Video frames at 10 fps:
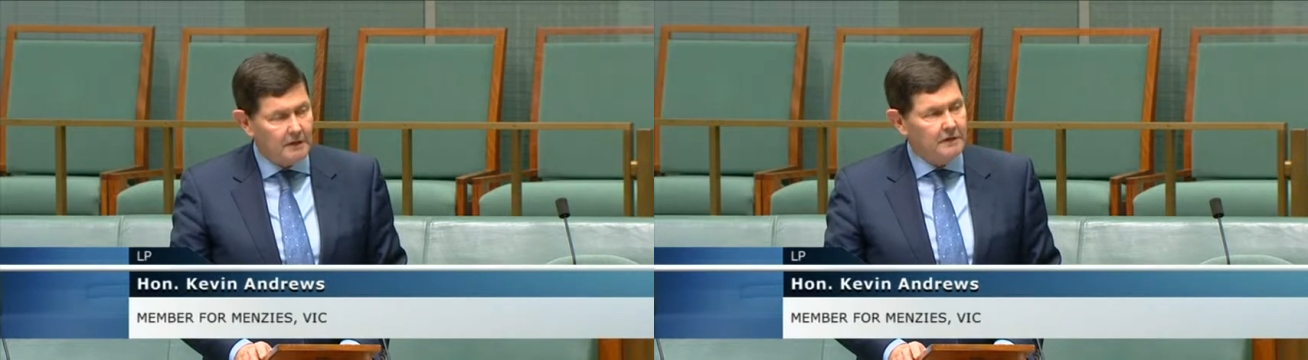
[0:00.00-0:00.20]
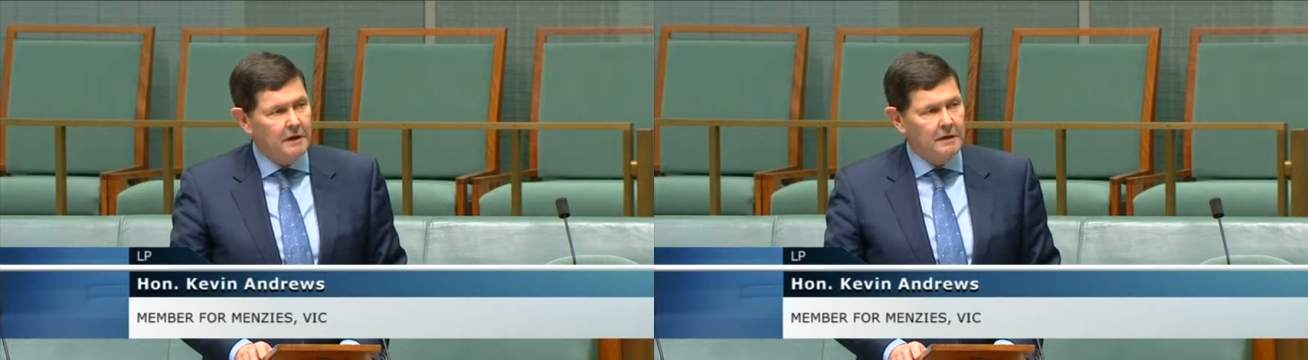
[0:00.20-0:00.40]

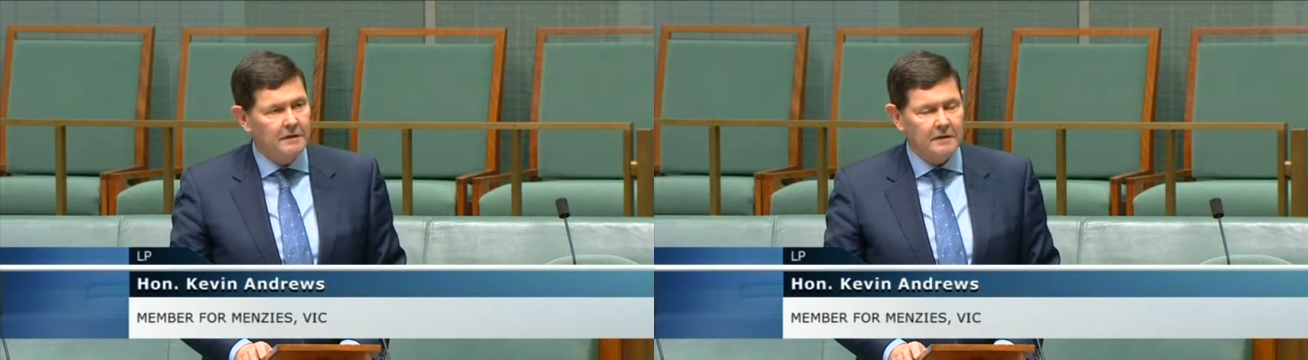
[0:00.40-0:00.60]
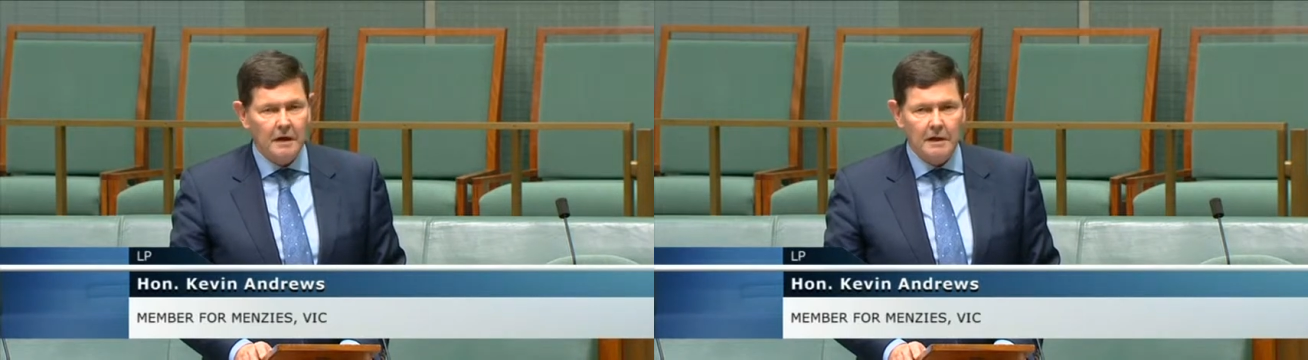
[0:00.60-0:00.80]
indeed
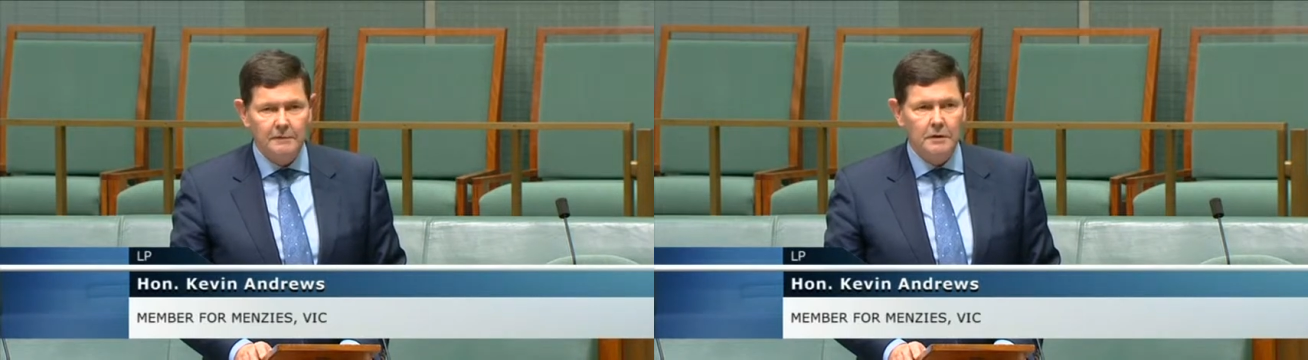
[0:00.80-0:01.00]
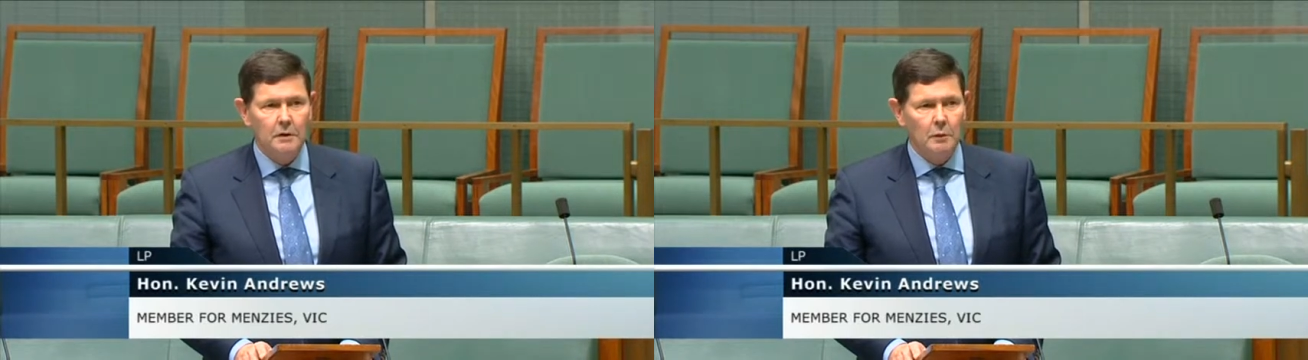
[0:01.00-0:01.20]
it's a
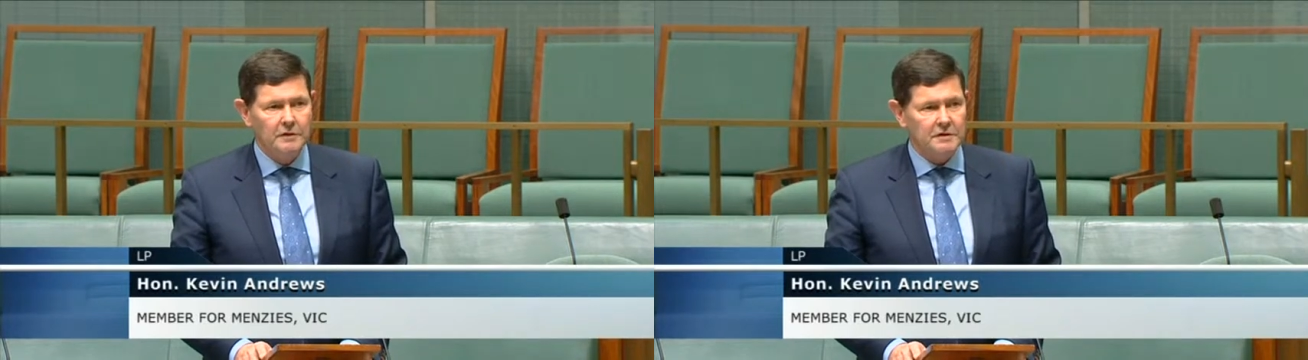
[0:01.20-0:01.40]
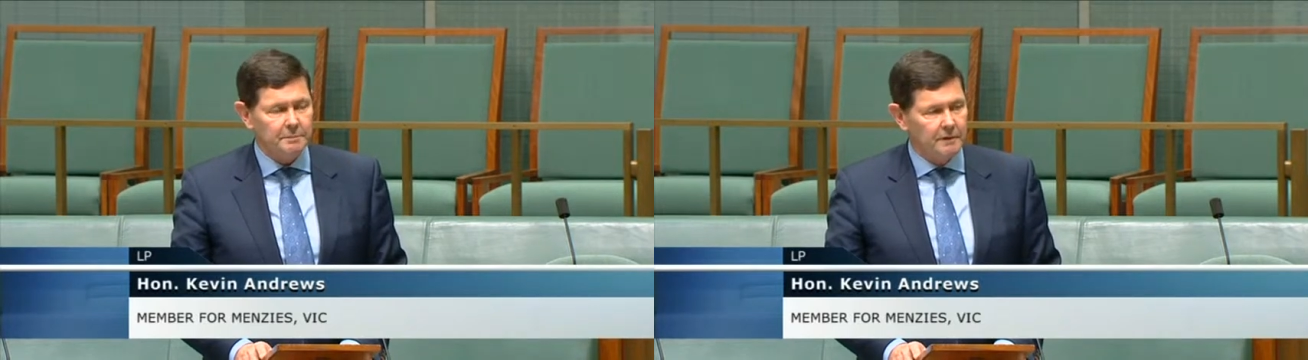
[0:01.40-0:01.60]
view
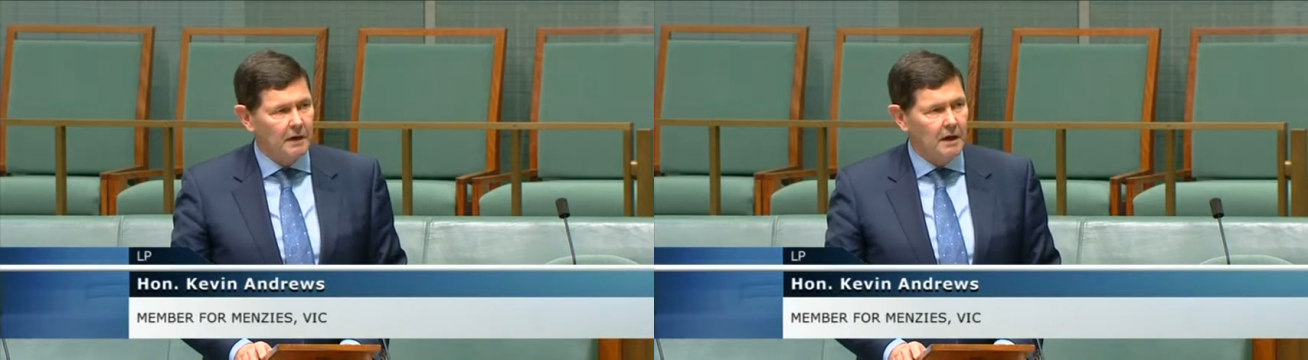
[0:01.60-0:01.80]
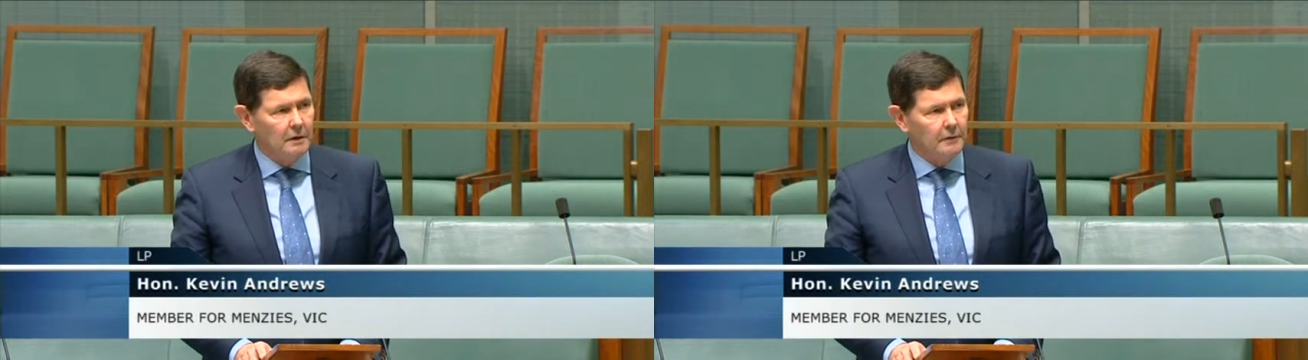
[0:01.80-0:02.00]
which has
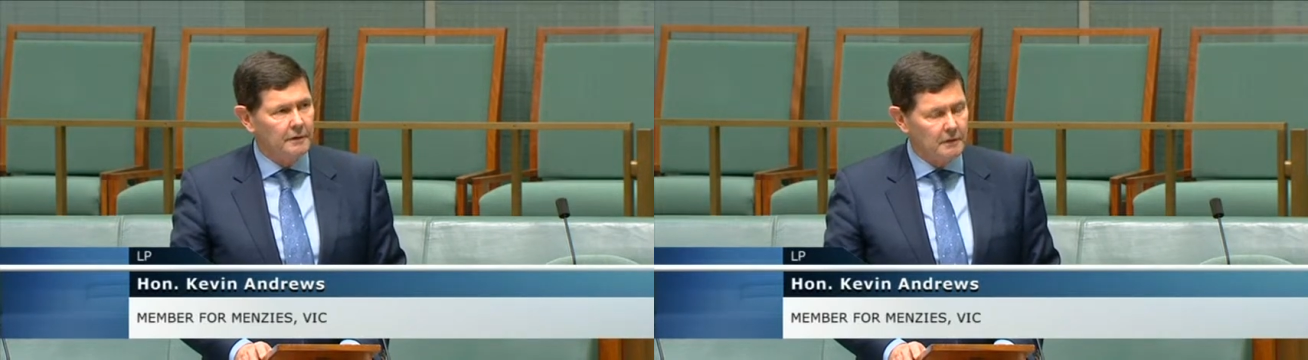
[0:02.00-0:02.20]
prevailed